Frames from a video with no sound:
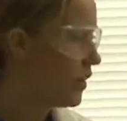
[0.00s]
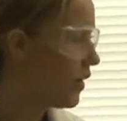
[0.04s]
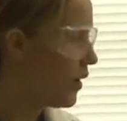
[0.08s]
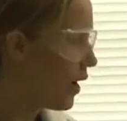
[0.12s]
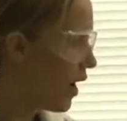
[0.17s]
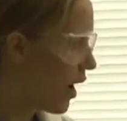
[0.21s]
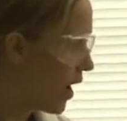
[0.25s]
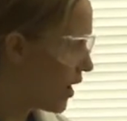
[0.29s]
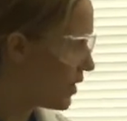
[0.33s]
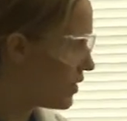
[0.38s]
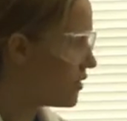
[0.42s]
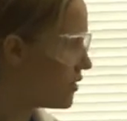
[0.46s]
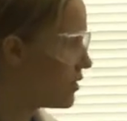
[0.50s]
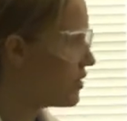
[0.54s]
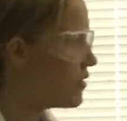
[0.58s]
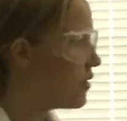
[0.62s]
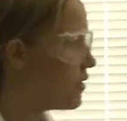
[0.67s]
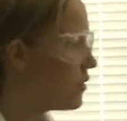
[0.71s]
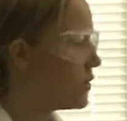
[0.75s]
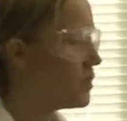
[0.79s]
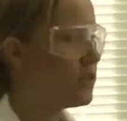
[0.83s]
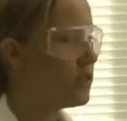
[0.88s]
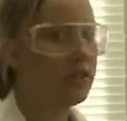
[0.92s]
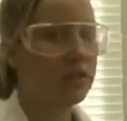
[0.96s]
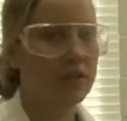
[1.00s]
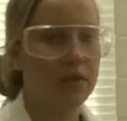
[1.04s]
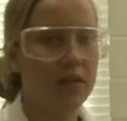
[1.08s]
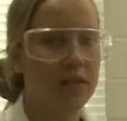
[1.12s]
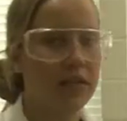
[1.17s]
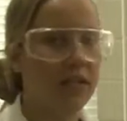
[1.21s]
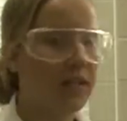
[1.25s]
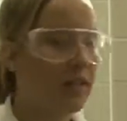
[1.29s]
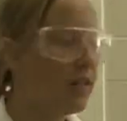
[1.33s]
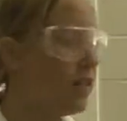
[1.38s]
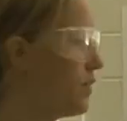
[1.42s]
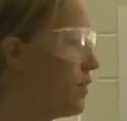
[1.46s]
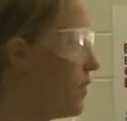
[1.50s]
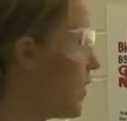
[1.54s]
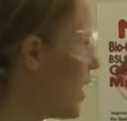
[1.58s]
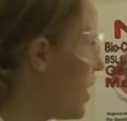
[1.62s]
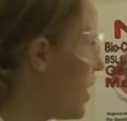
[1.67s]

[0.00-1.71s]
All right, so once you hear